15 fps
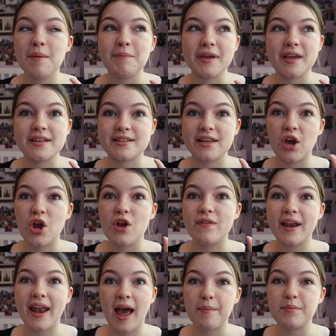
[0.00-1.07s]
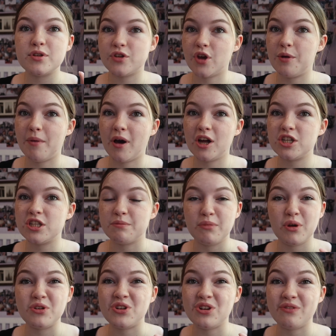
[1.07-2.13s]
because they overlap so much that
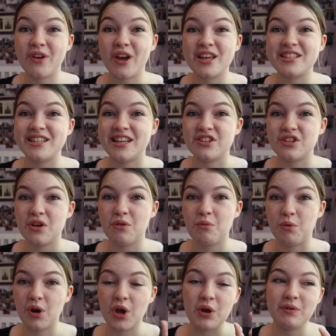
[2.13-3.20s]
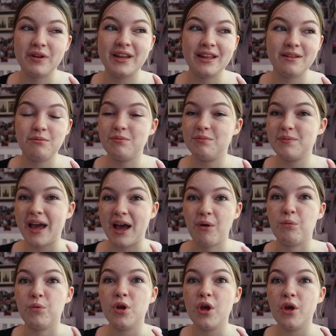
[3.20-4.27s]
most universities will only
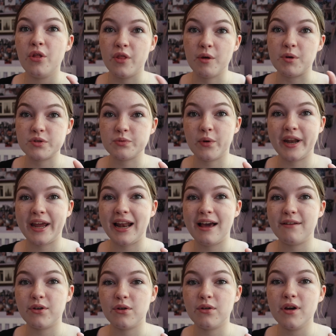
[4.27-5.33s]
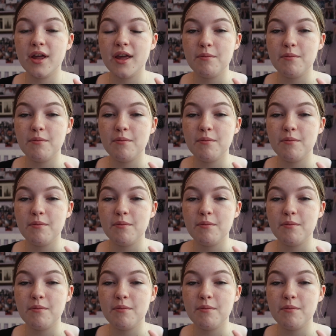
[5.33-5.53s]
count them as 1 A-level.